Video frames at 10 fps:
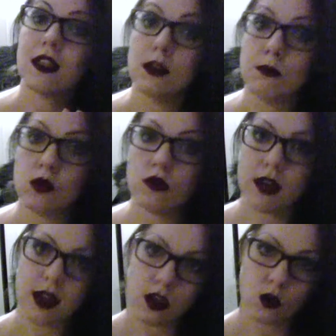the movie
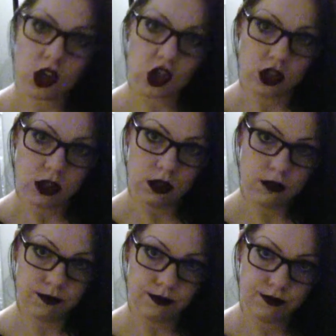in question
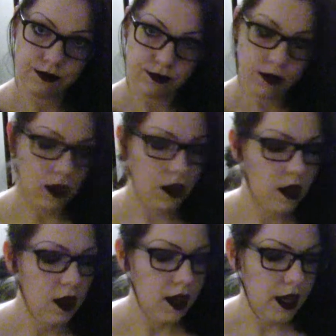
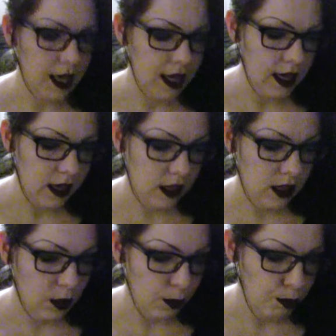
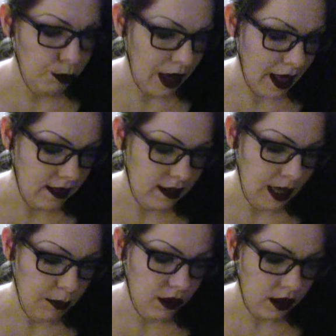is Pan's
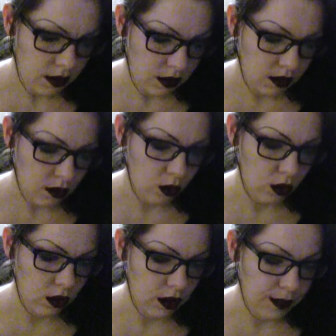Labyrinth,
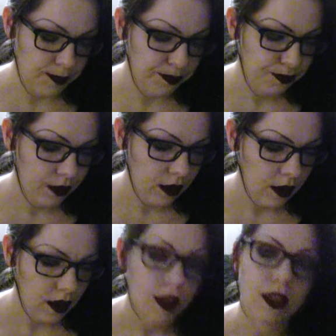or
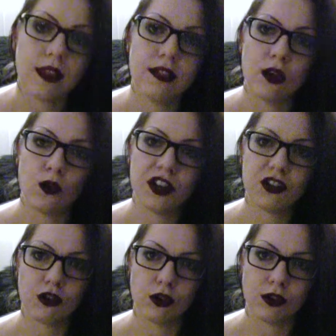in the
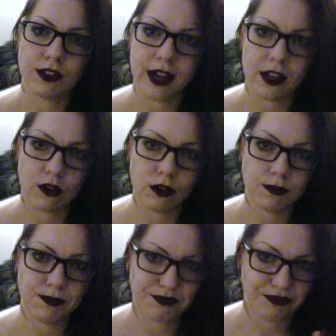original title,
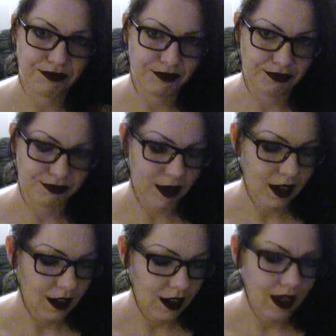
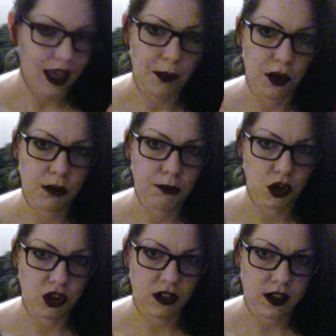I'm gonna
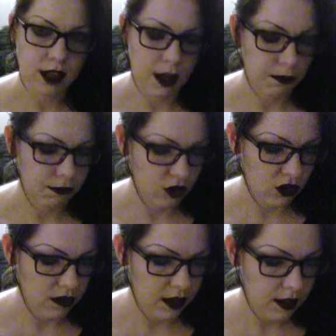butcher this, I'm
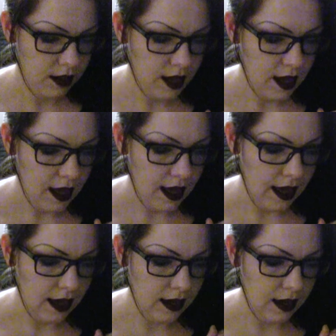sure of it,
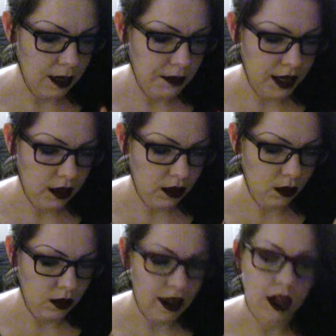El
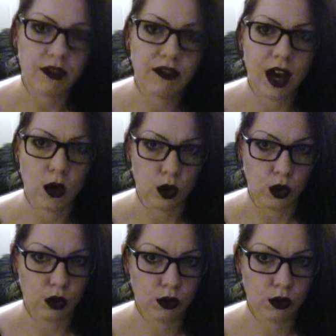Laberinto del Fauno.